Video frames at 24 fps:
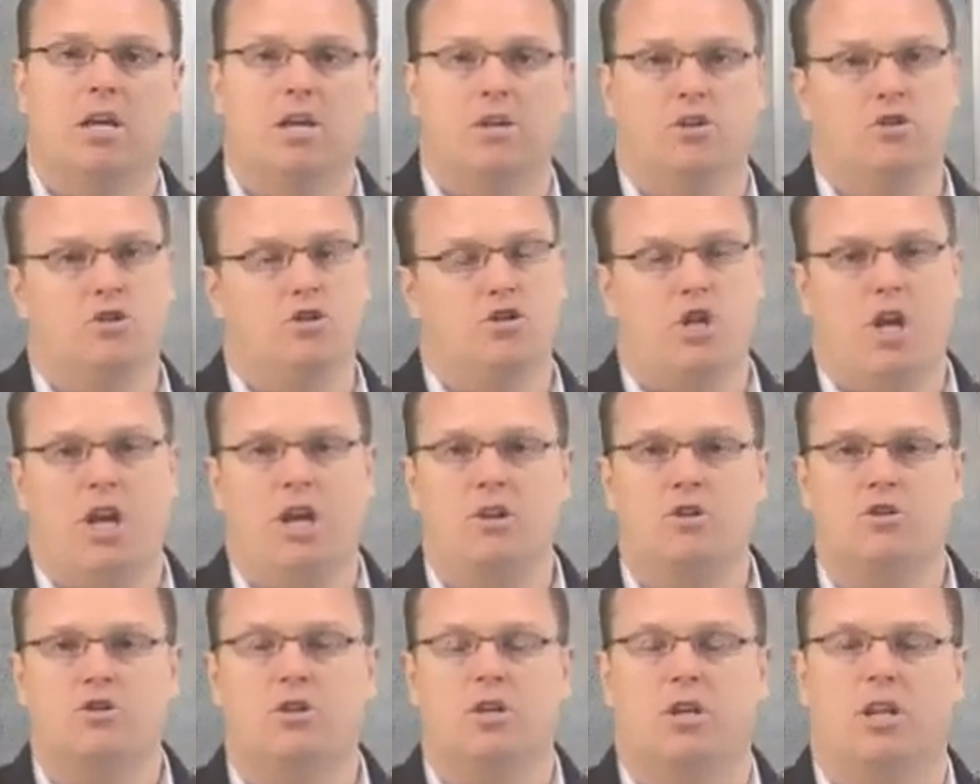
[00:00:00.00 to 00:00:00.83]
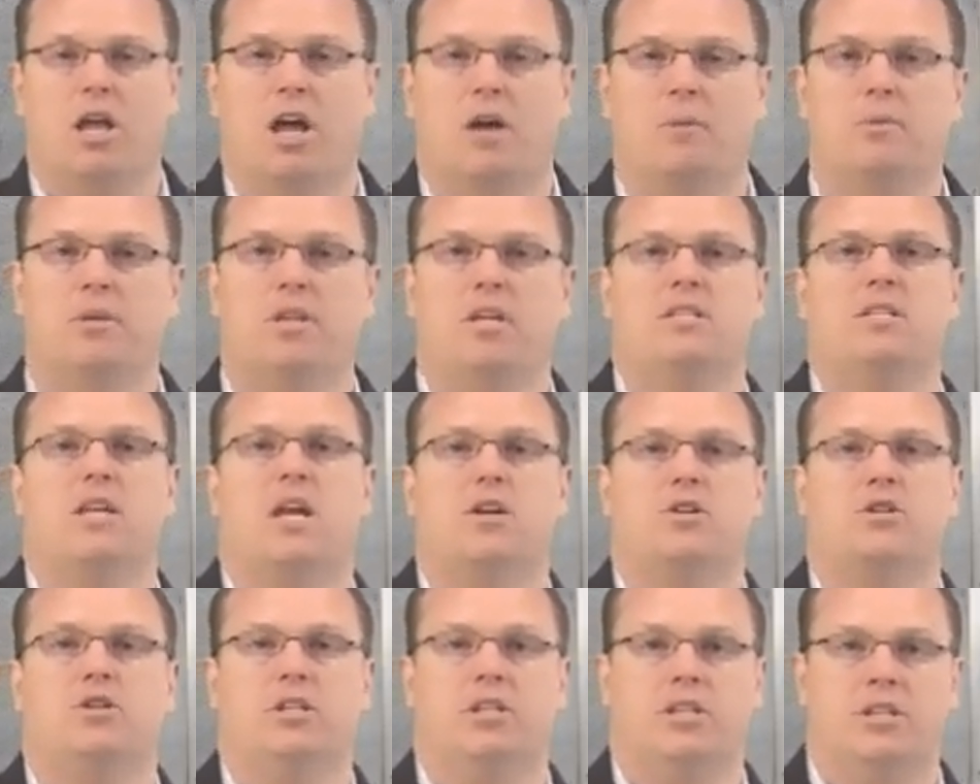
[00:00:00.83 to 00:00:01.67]
interchanged a lot, but that's
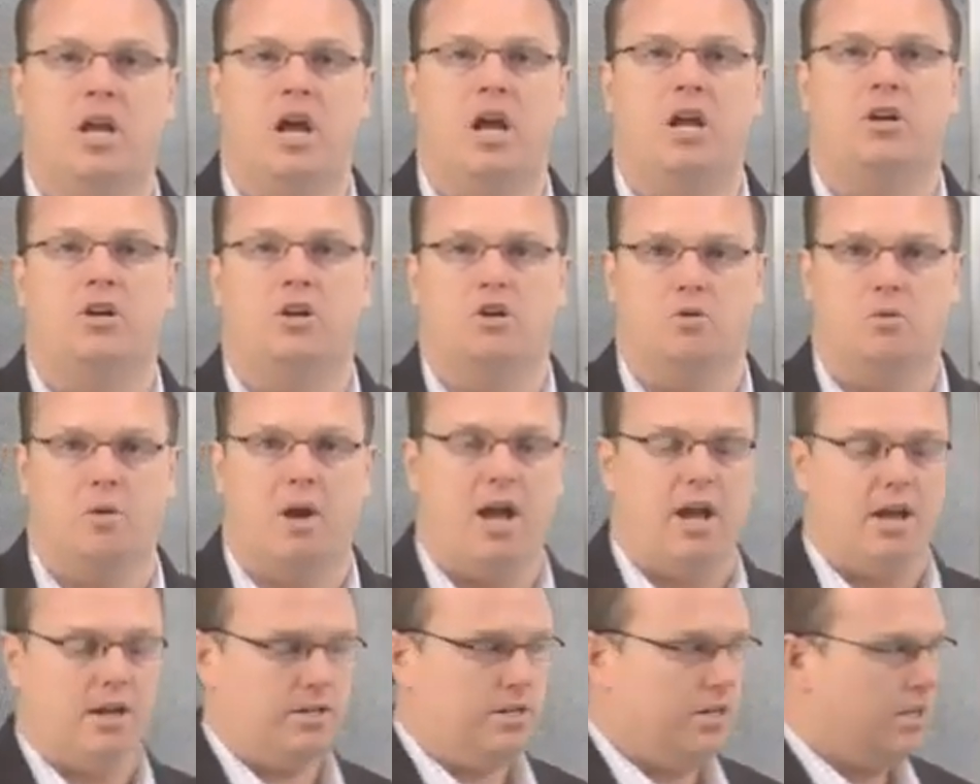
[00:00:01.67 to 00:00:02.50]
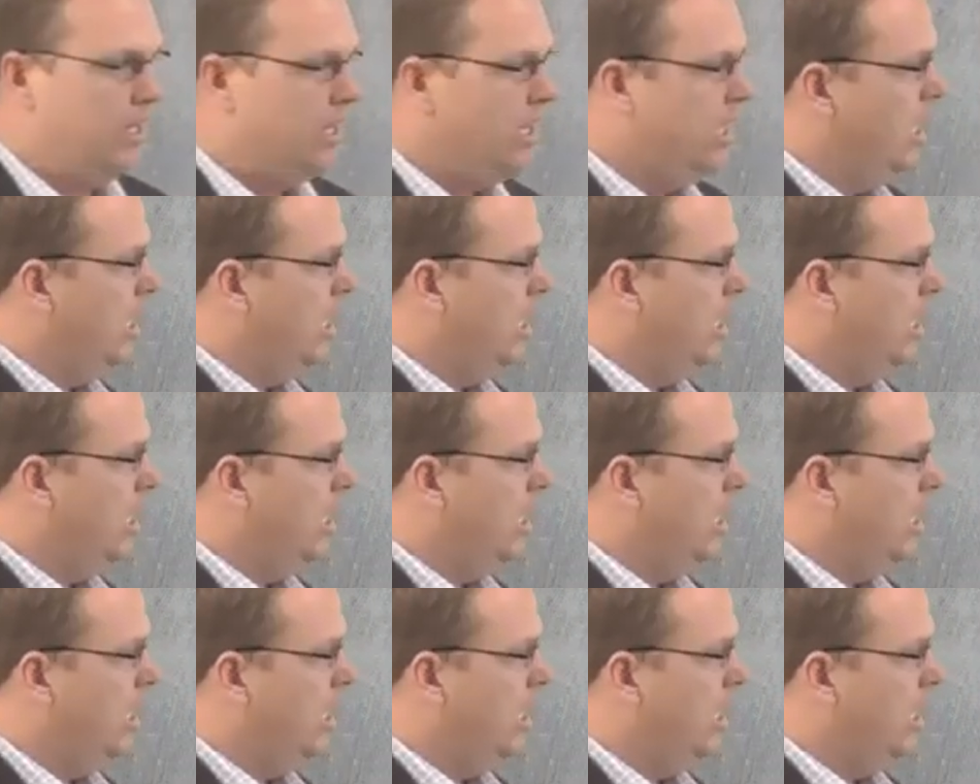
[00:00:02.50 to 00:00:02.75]
actually not correct.